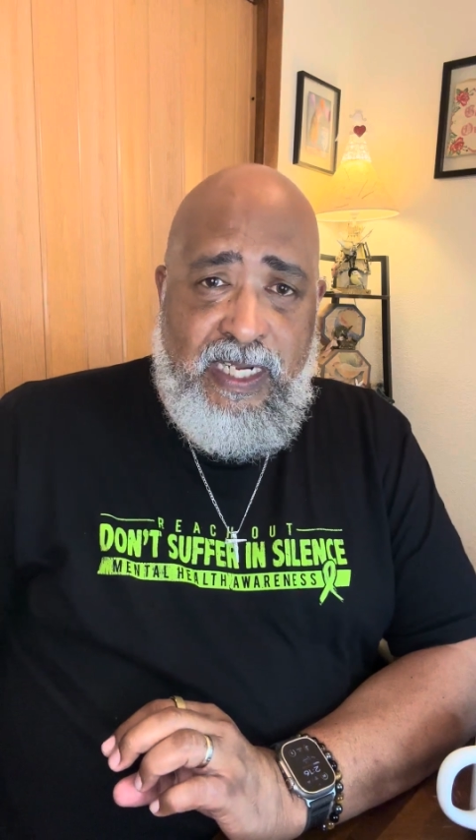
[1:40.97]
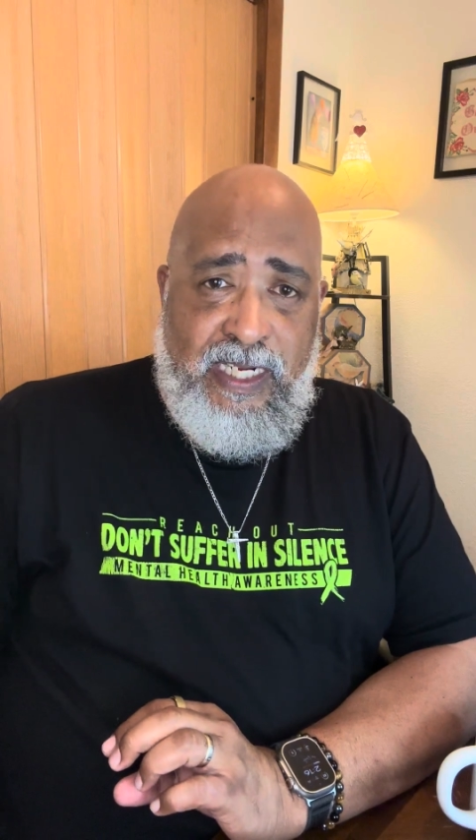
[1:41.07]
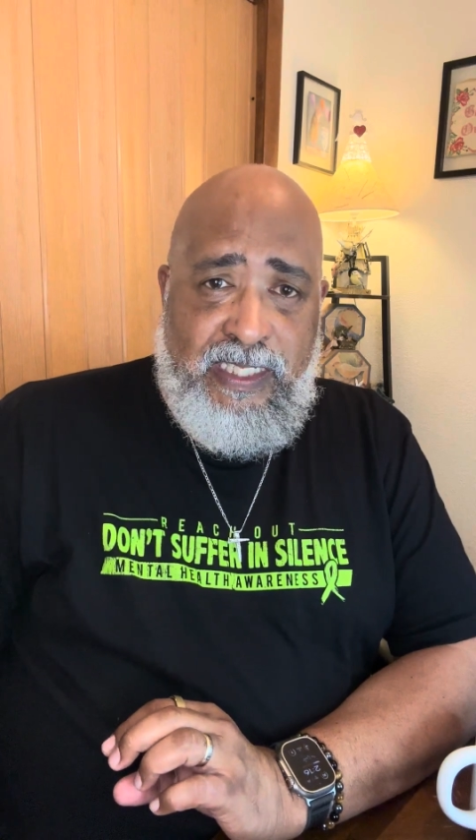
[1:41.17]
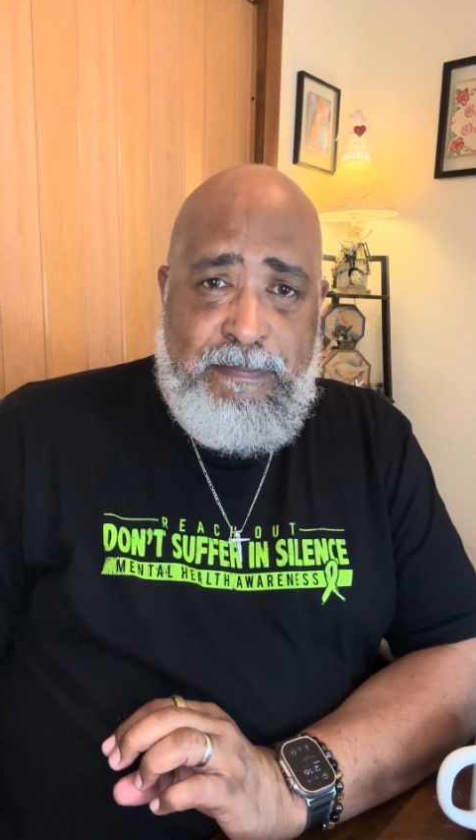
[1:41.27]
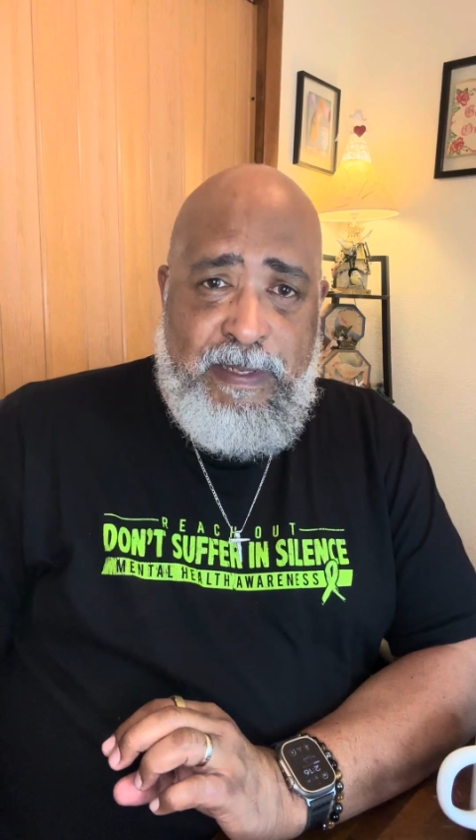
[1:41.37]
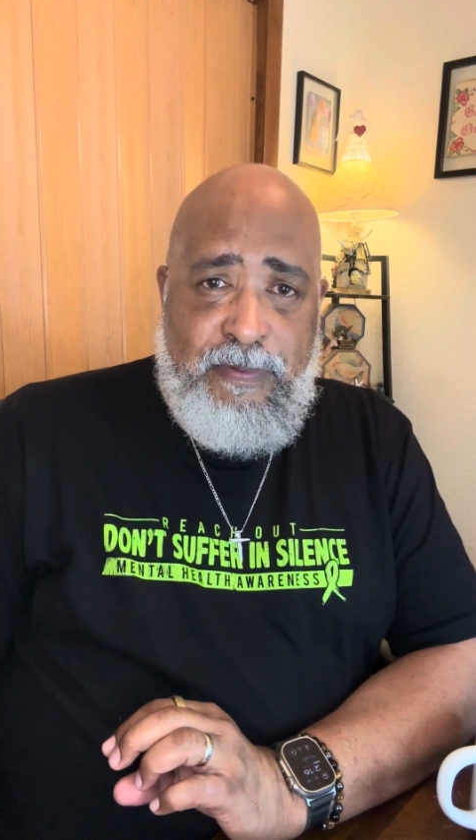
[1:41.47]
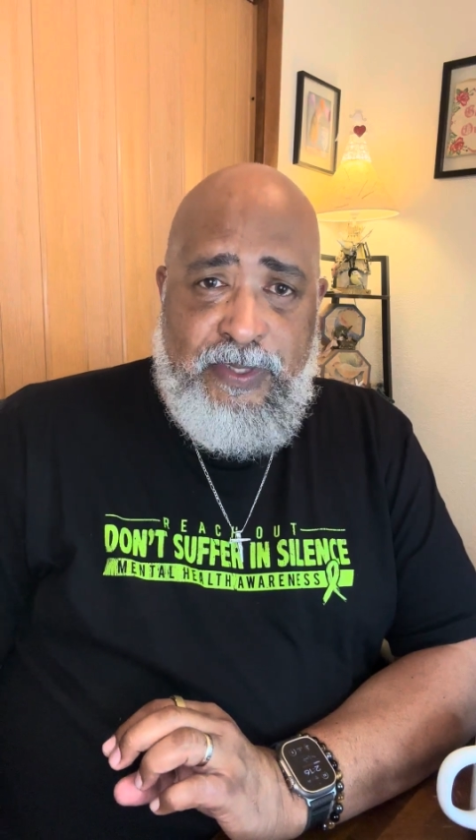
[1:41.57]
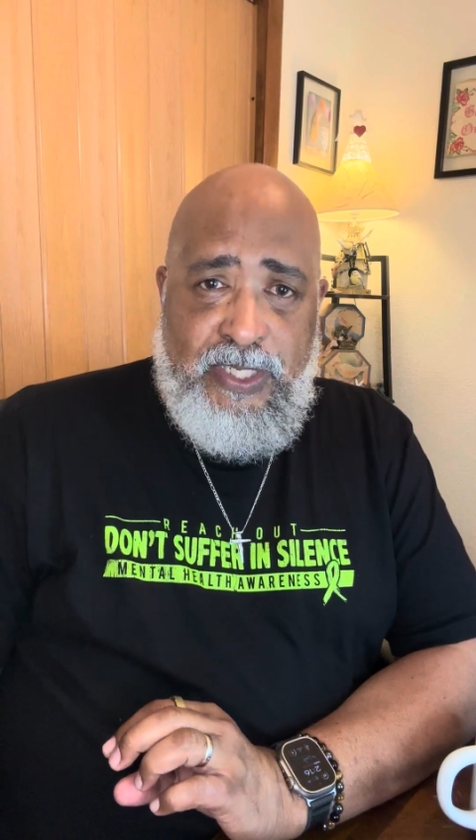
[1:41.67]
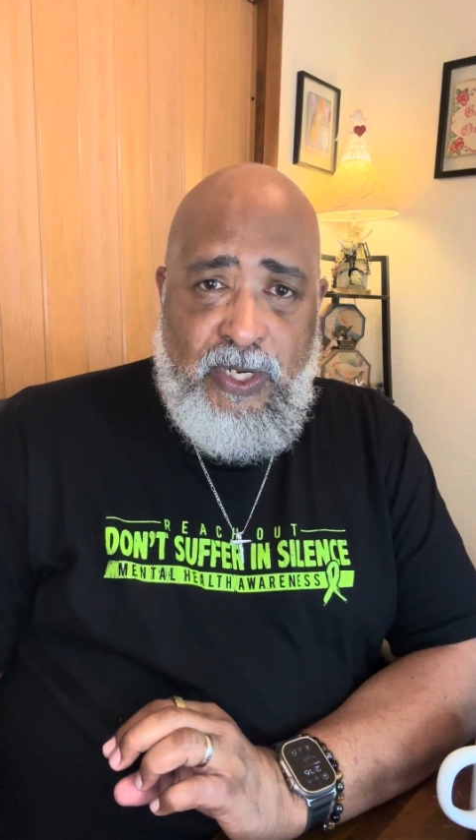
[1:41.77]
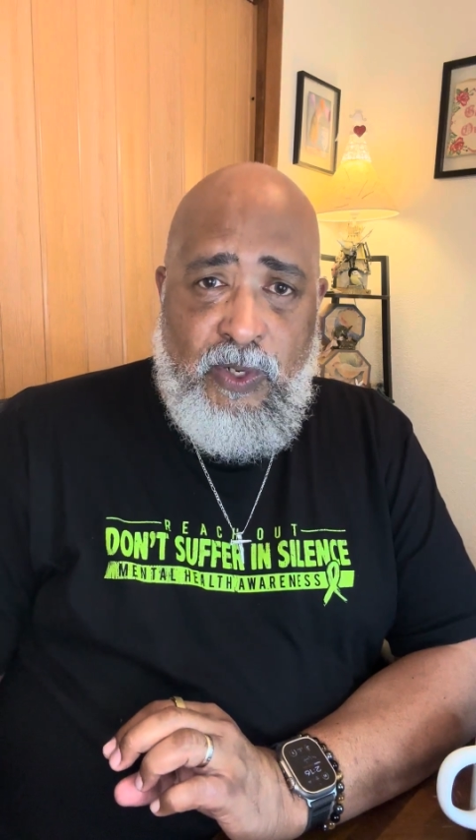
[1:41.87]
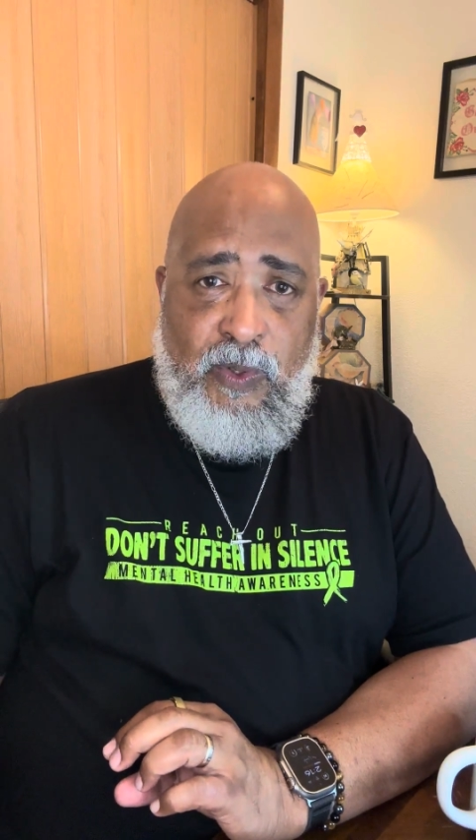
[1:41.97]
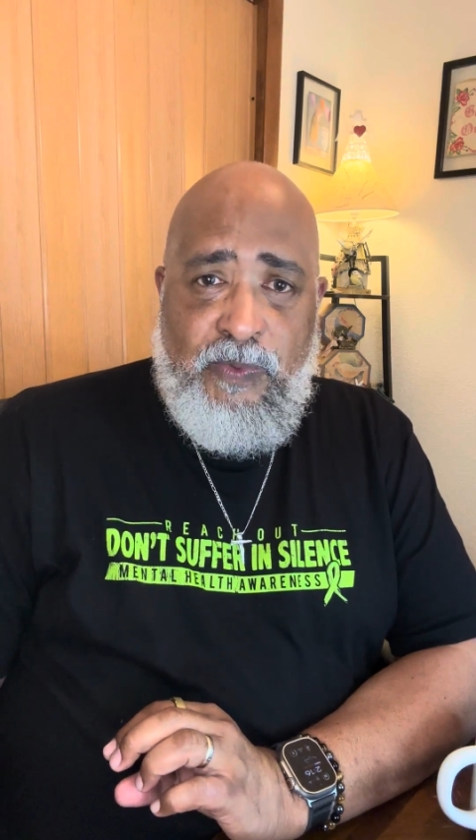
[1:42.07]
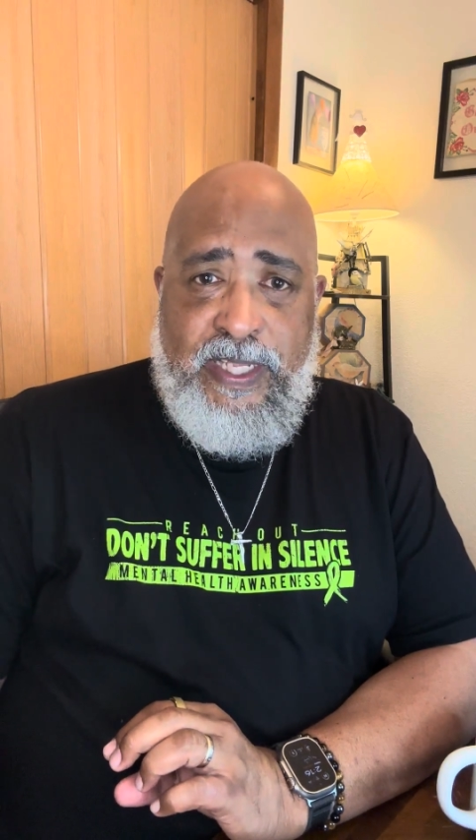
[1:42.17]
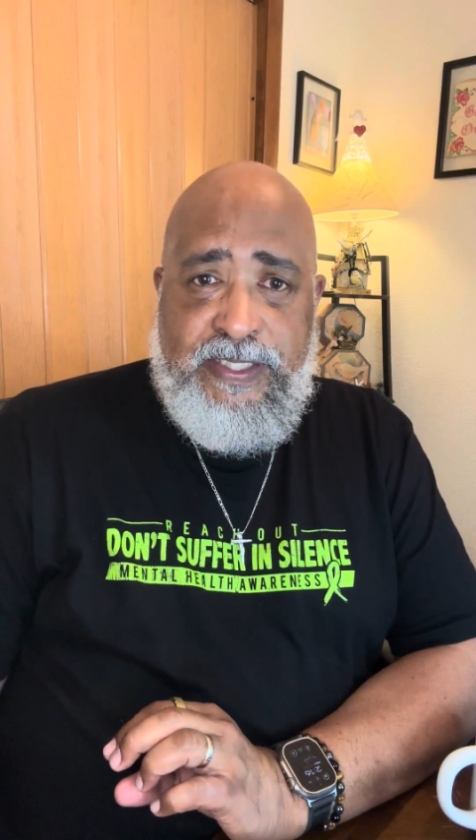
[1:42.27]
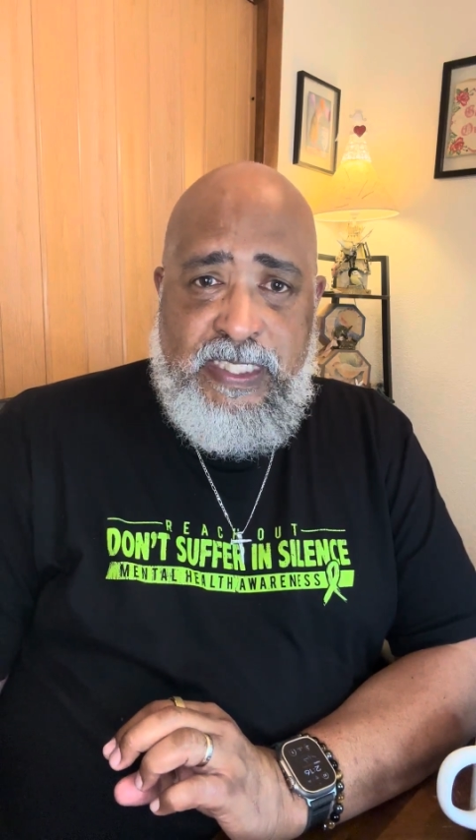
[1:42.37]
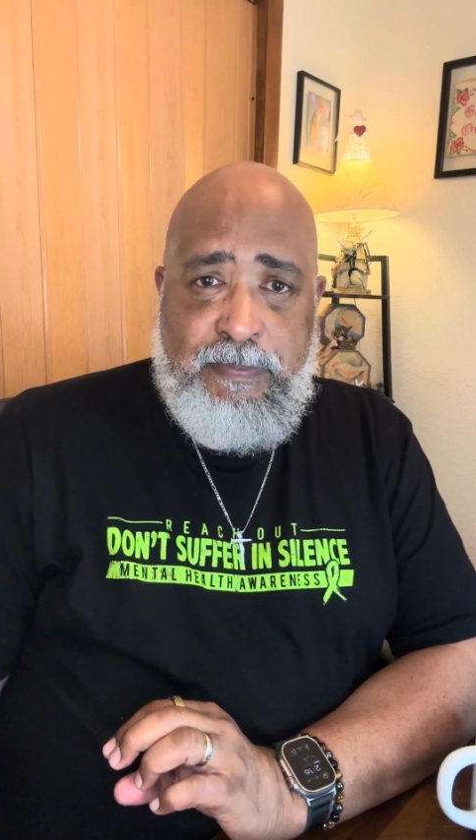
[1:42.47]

and let people know that this